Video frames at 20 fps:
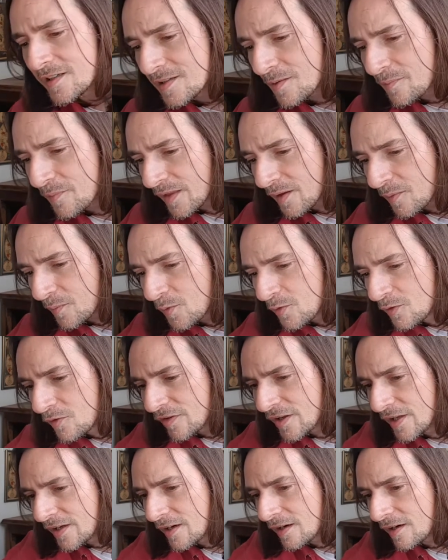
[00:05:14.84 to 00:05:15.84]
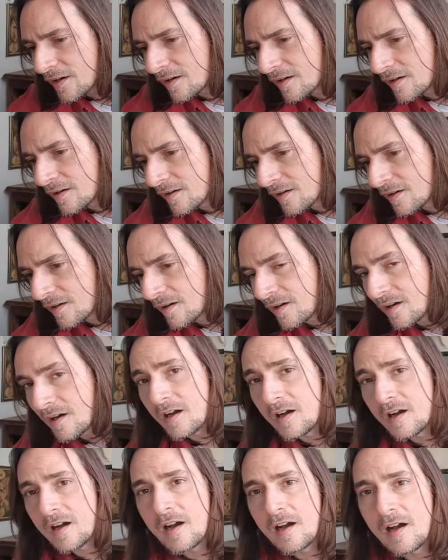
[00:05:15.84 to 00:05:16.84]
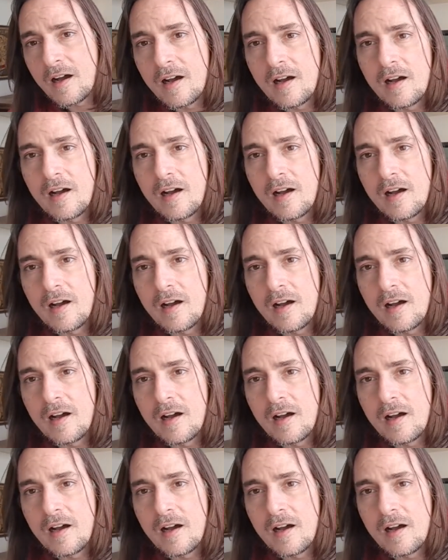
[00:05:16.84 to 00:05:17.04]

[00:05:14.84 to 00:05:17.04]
something moved here. Uh,